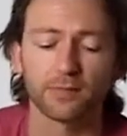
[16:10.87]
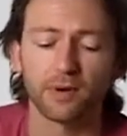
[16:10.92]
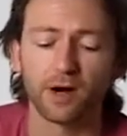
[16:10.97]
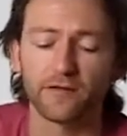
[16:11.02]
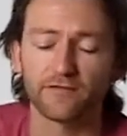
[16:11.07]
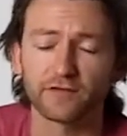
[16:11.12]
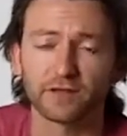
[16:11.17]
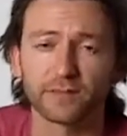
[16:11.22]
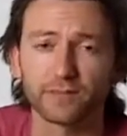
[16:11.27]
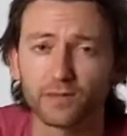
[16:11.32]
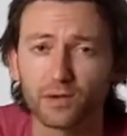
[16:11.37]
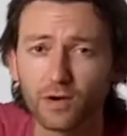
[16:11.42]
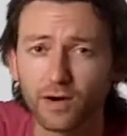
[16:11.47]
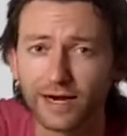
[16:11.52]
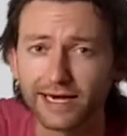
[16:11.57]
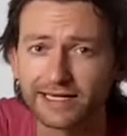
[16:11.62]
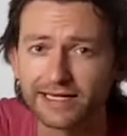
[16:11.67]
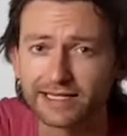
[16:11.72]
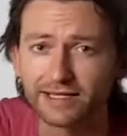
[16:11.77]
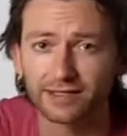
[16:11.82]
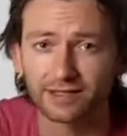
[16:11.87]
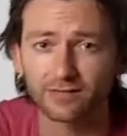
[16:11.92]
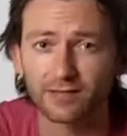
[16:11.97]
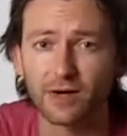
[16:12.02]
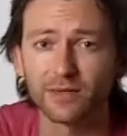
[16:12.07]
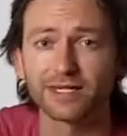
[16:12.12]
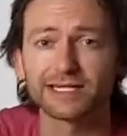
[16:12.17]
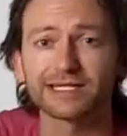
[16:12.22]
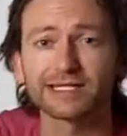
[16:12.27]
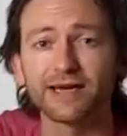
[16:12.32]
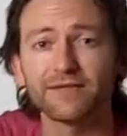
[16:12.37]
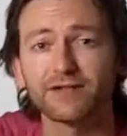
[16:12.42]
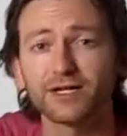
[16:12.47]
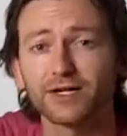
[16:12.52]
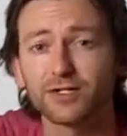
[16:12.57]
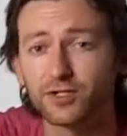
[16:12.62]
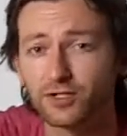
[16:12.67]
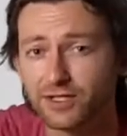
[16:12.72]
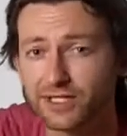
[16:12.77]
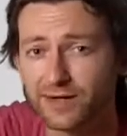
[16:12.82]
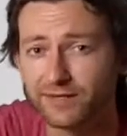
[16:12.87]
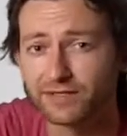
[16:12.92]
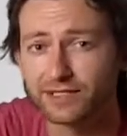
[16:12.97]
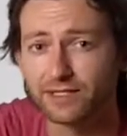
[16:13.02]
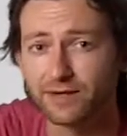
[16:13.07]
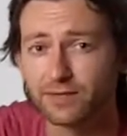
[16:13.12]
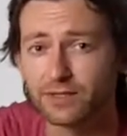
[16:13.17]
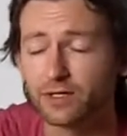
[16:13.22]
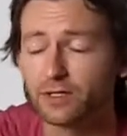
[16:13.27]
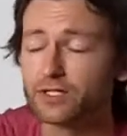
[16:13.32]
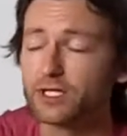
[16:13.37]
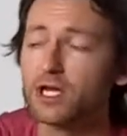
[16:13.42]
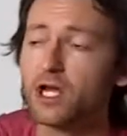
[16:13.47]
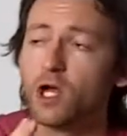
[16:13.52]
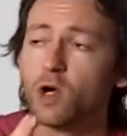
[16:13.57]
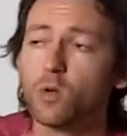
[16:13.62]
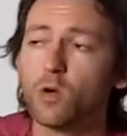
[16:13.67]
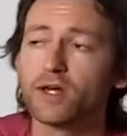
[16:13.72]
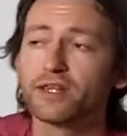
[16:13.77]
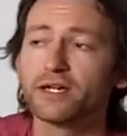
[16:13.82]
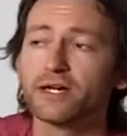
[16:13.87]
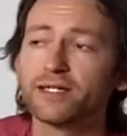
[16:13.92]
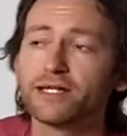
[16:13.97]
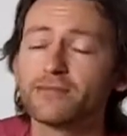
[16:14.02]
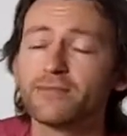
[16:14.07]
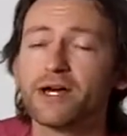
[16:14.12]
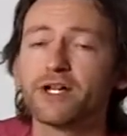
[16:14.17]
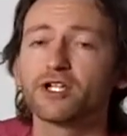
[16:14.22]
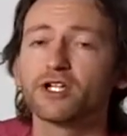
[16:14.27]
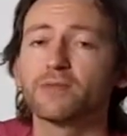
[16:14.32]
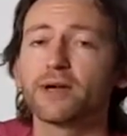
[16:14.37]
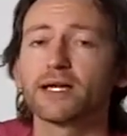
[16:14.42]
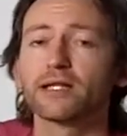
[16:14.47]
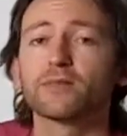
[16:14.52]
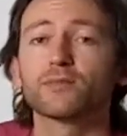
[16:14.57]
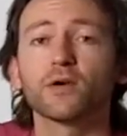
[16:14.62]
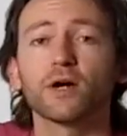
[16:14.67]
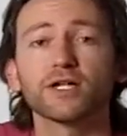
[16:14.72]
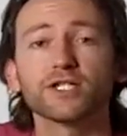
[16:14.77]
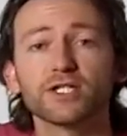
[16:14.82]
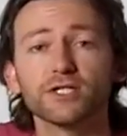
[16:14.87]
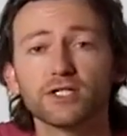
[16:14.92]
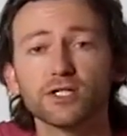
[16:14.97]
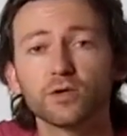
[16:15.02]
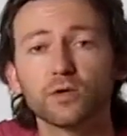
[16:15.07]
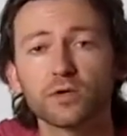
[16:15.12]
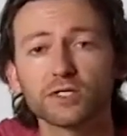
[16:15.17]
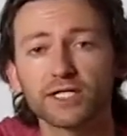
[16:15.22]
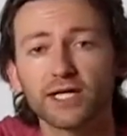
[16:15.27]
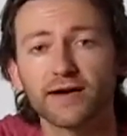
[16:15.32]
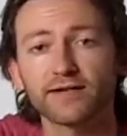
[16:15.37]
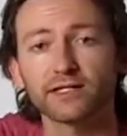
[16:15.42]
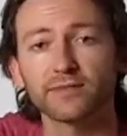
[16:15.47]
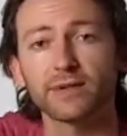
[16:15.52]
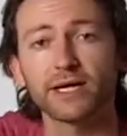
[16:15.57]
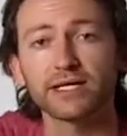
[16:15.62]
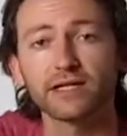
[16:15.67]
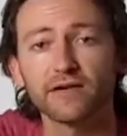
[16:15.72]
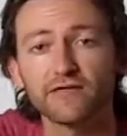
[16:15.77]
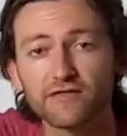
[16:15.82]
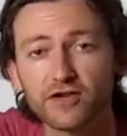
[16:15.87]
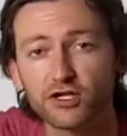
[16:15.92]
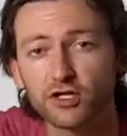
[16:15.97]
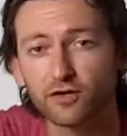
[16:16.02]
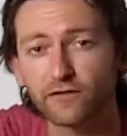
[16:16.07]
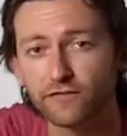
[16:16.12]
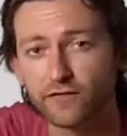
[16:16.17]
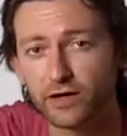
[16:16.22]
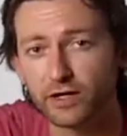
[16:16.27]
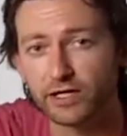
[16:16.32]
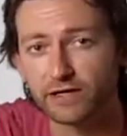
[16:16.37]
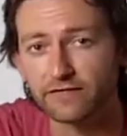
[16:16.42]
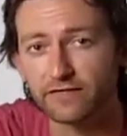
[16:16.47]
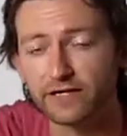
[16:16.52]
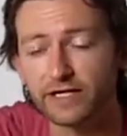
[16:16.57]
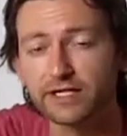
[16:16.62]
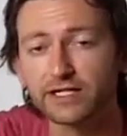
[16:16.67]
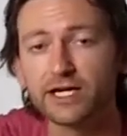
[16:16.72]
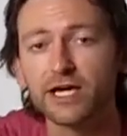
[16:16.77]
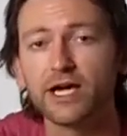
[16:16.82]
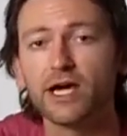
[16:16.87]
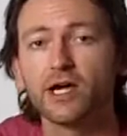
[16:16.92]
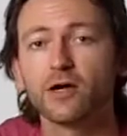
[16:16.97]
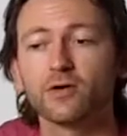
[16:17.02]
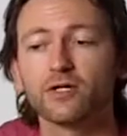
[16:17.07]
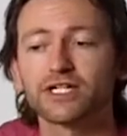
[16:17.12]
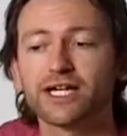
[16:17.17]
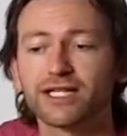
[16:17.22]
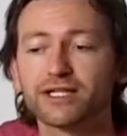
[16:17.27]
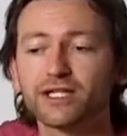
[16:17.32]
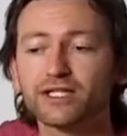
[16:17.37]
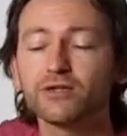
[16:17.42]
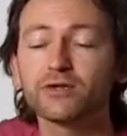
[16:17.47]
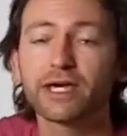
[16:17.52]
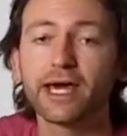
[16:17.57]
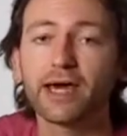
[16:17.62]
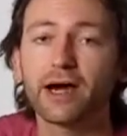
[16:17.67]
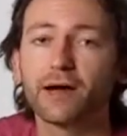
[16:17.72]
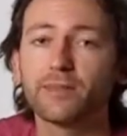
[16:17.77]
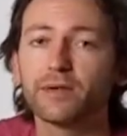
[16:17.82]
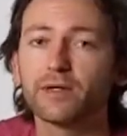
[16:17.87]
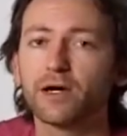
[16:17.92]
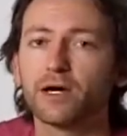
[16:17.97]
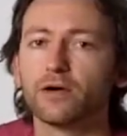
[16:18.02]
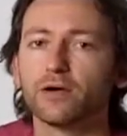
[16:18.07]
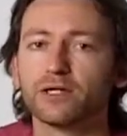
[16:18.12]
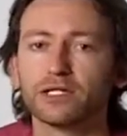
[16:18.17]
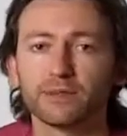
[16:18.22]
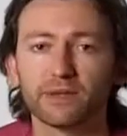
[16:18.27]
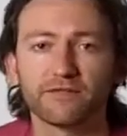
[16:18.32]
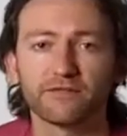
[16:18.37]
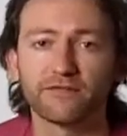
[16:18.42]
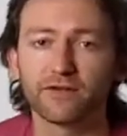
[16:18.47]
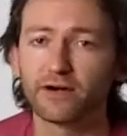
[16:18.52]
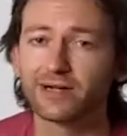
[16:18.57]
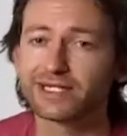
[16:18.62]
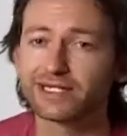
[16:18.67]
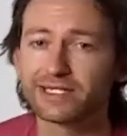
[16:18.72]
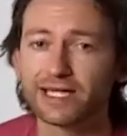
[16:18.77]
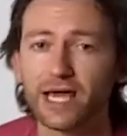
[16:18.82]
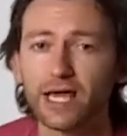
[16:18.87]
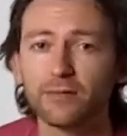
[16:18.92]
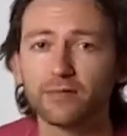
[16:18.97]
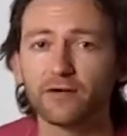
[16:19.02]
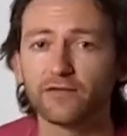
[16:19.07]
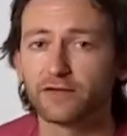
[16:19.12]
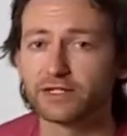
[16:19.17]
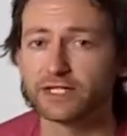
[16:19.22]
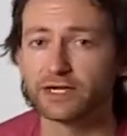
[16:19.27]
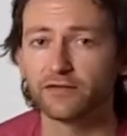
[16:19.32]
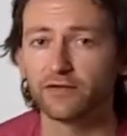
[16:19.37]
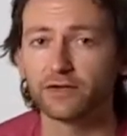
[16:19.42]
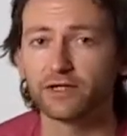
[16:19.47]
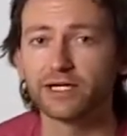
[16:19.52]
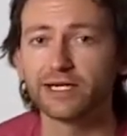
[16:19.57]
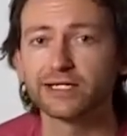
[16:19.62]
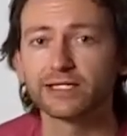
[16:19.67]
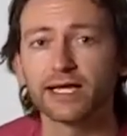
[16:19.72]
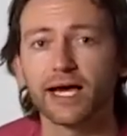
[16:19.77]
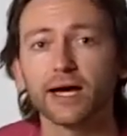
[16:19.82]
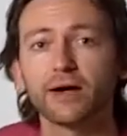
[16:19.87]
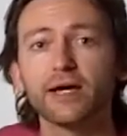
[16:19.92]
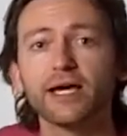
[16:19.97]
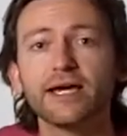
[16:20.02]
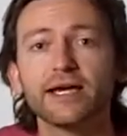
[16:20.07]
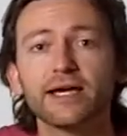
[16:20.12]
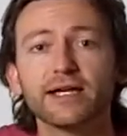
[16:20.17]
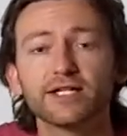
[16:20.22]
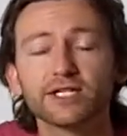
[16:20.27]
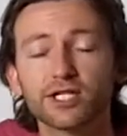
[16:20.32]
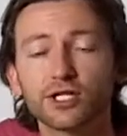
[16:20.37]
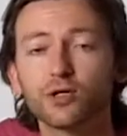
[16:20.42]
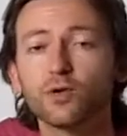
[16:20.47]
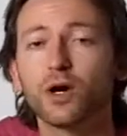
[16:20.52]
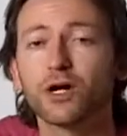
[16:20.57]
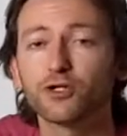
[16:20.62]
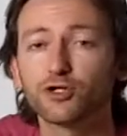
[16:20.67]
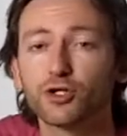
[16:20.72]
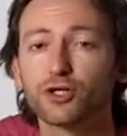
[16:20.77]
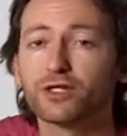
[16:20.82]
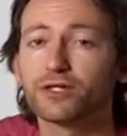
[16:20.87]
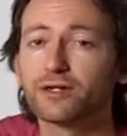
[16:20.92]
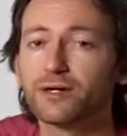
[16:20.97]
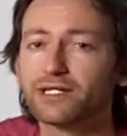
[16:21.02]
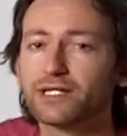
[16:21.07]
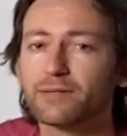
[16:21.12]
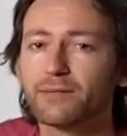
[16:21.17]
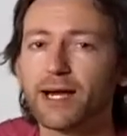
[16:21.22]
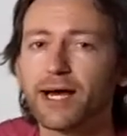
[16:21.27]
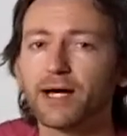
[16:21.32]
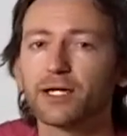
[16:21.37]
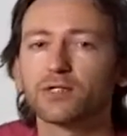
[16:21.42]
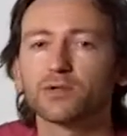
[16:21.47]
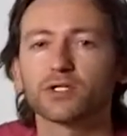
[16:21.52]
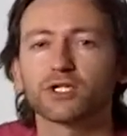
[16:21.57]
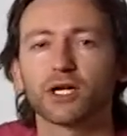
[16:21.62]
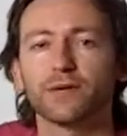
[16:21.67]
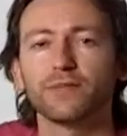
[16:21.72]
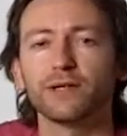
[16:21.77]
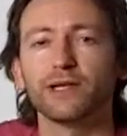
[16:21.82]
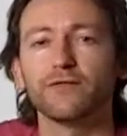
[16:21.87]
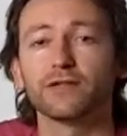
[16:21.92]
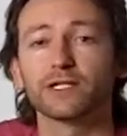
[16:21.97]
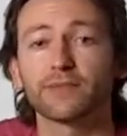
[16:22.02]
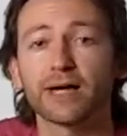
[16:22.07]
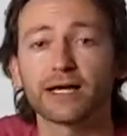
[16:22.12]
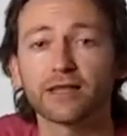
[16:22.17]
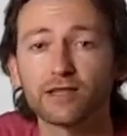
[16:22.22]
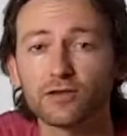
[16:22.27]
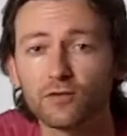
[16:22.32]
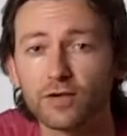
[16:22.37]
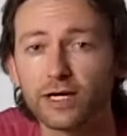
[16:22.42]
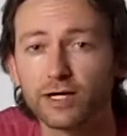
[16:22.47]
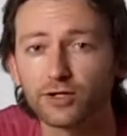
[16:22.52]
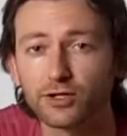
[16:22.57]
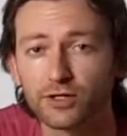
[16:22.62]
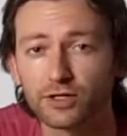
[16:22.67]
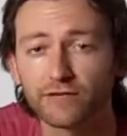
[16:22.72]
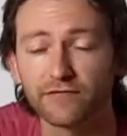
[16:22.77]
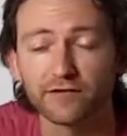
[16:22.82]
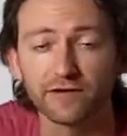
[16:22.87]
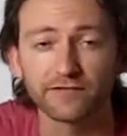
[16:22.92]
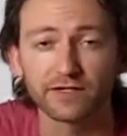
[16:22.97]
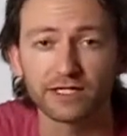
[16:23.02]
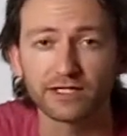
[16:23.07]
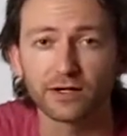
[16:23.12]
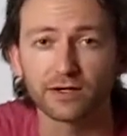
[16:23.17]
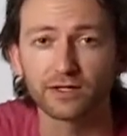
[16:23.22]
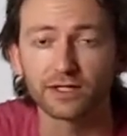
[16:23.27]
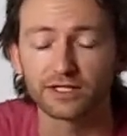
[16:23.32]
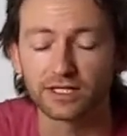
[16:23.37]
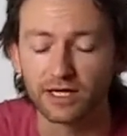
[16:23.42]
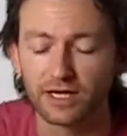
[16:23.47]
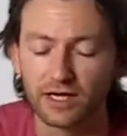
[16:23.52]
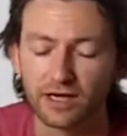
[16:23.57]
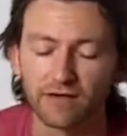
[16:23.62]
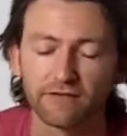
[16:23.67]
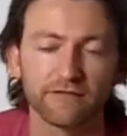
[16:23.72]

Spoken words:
Apart from the price, at the moment $777. One thing I didn't mention about the price, you do also have to pay the official filing fees, which at the UK IPO, it's been very stable for several years now, is £230, which I believe is about $350.